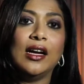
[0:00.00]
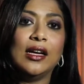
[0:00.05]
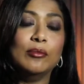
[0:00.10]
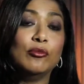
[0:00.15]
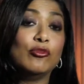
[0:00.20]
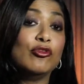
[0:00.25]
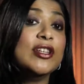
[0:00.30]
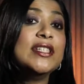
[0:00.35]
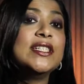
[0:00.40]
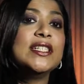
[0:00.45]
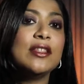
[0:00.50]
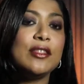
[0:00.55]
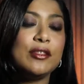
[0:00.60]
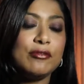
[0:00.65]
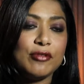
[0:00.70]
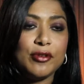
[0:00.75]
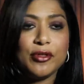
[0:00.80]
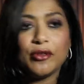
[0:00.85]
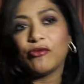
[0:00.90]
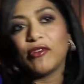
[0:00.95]
risen
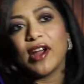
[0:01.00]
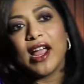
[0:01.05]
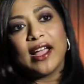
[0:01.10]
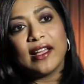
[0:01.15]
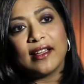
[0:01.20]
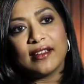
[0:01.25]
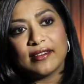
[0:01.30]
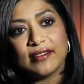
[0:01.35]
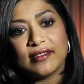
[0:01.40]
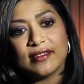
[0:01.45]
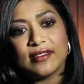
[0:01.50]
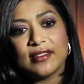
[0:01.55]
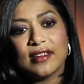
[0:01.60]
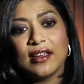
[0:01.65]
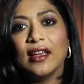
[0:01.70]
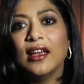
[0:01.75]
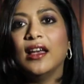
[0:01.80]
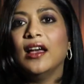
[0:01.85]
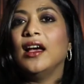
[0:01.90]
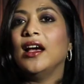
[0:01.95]
through the ranks.
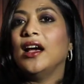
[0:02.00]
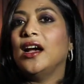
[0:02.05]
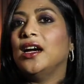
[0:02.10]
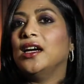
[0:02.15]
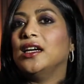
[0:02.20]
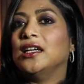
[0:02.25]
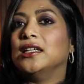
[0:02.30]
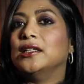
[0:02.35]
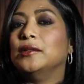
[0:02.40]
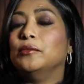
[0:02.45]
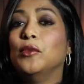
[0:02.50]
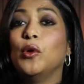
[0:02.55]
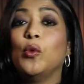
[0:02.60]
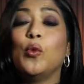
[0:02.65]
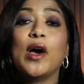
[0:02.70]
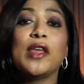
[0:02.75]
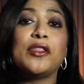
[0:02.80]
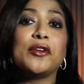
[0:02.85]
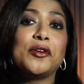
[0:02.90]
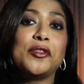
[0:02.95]

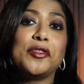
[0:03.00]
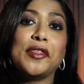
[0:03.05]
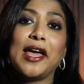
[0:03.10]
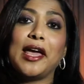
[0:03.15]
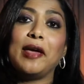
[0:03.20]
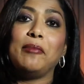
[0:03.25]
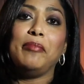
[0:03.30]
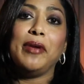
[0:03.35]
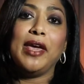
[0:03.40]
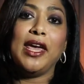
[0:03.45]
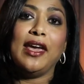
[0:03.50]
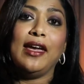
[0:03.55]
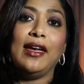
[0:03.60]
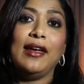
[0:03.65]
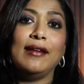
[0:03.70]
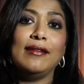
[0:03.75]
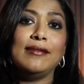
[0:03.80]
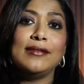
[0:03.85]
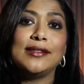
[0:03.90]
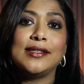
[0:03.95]
Whether they
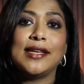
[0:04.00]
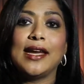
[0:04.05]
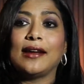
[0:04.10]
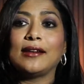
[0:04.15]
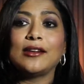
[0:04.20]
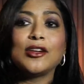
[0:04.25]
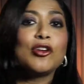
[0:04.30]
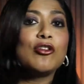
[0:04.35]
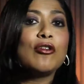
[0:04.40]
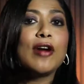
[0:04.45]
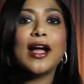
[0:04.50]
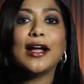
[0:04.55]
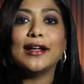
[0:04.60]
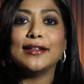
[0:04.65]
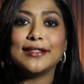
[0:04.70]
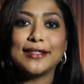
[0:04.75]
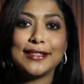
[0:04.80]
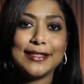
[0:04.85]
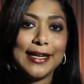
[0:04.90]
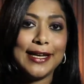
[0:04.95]
be
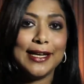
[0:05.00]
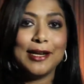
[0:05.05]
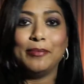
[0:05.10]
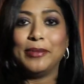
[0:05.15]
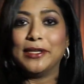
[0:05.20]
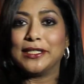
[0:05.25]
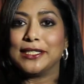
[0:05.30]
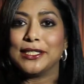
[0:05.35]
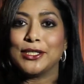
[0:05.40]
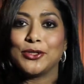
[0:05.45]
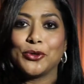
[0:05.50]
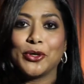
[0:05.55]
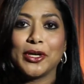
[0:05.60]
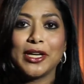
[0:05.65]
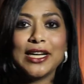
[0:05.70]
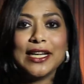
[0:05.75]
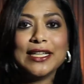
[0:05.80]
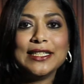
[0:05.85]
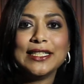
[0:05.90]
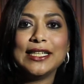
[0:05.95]
technocrats in a business
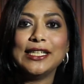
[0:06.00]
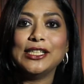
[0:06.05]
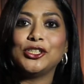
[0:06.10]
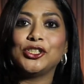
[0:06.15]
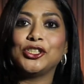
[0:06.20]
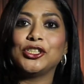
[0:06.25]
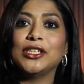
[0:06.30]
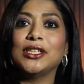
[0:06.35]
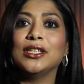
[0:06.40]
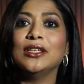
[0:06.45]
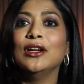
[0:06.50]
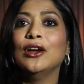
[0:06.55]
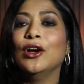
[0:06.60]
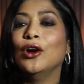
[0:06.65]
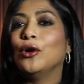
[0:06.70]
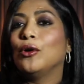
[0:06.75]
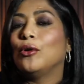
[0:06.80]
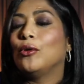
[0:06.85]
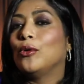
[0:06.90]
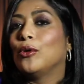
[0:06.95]
organization
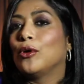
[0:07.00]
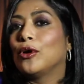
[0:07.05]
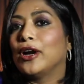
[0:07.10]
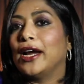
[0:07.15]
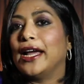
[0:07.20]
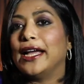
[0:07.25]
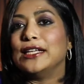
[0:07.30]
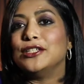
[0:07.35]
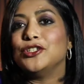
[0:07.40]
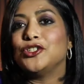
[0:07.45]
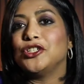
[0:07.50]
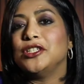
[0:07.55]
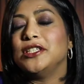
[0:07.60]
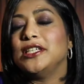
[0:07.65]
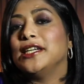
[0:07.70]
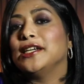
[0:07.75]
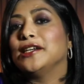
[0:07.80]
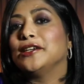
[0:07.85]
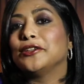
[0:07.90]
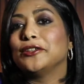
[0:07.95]
or
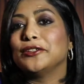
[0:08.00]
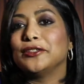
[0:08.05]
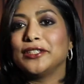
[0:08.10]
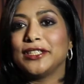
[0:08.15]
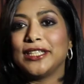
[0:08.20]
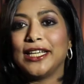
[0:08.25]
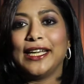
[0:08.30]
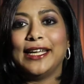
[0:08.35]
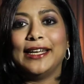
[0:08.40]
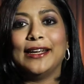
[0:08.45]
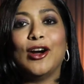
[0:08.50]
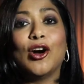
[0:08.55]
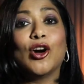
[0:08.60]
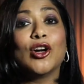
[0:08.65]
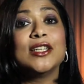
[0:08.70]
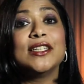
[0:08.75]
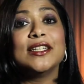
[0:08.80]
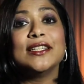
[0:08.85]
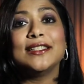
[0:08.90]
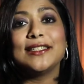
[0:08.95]
engineers in an
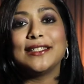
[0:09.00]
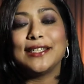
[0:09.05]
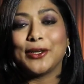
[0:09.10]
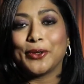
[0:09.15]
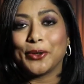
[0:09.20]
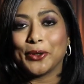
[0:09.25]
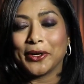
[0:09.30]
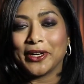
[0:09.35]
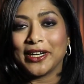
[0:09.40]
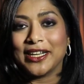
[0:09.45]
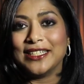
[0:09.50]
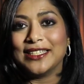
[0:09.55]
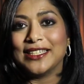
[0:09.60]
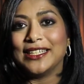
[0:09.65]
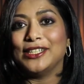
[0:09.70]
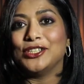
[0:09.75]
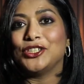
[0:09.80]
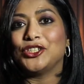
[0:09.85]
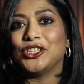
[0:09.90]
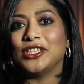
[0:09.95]
artistic
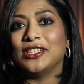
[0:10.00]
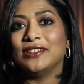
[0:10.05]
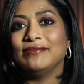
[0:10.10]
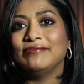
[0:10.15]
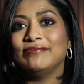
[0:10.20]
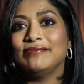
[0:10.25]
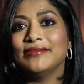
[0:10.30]
organization.